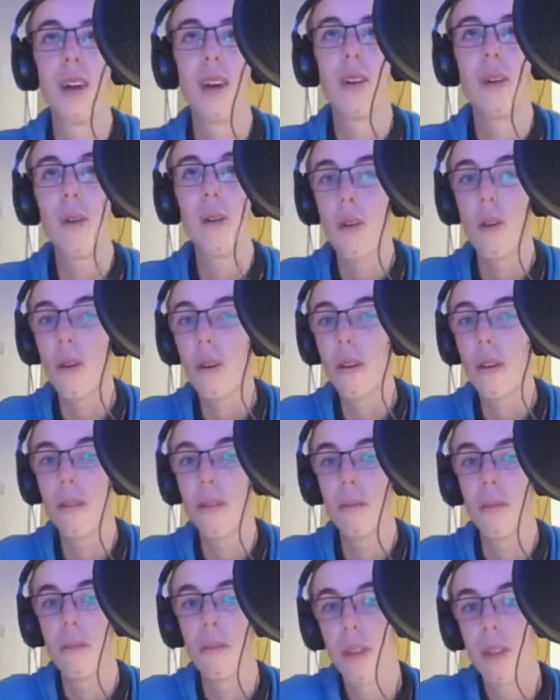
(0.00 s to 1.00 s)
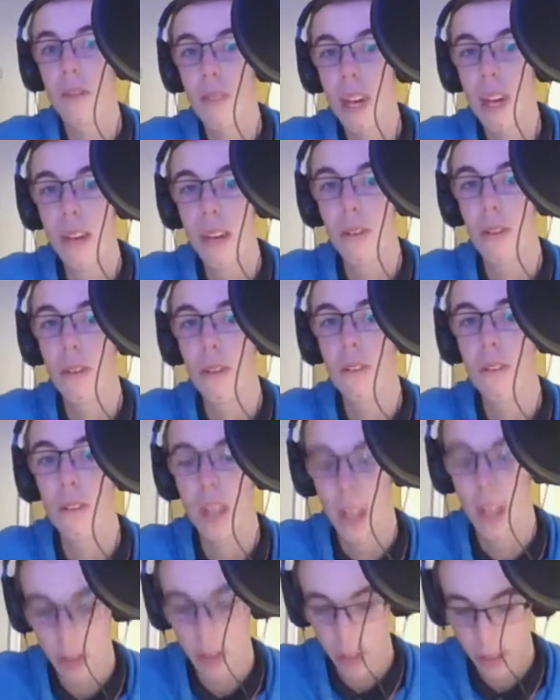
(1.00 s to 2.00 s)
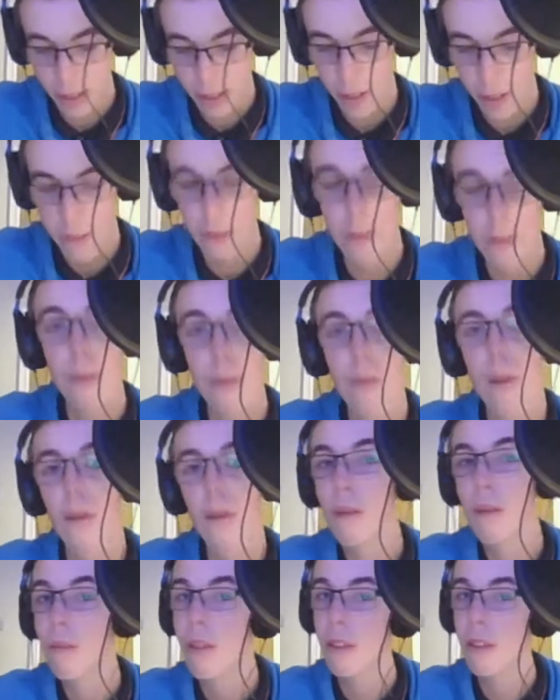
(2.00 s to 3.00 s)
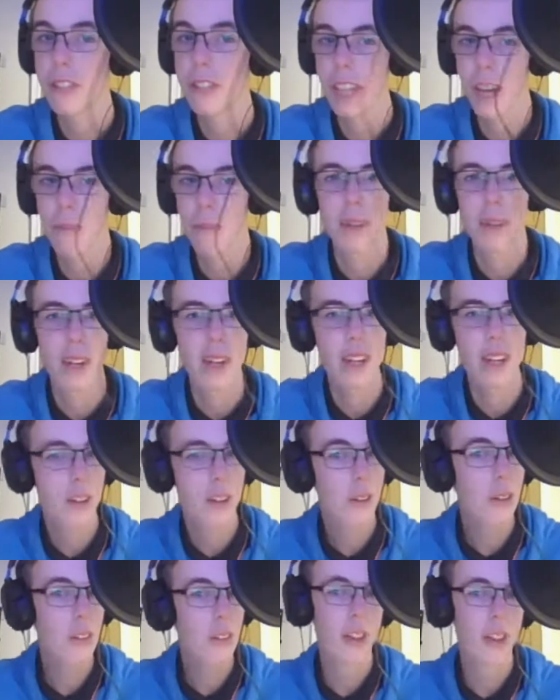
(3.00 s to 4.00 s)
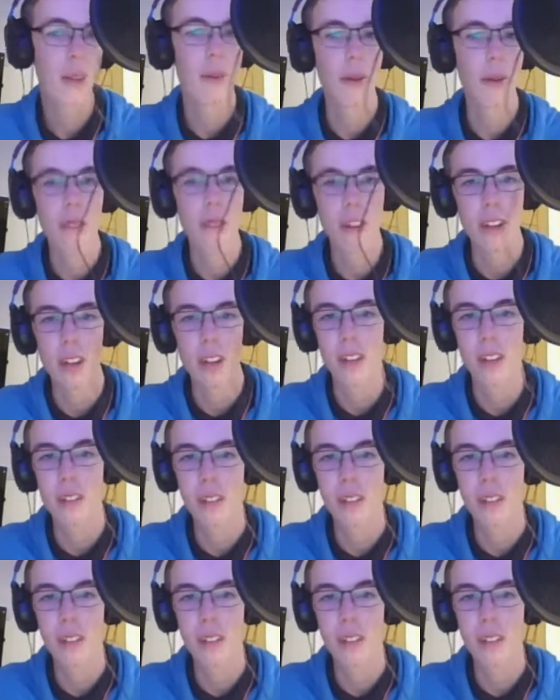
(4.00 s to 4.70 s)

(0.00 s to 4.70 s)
Or the record for the youngest ever Formula One world champion could also be broken.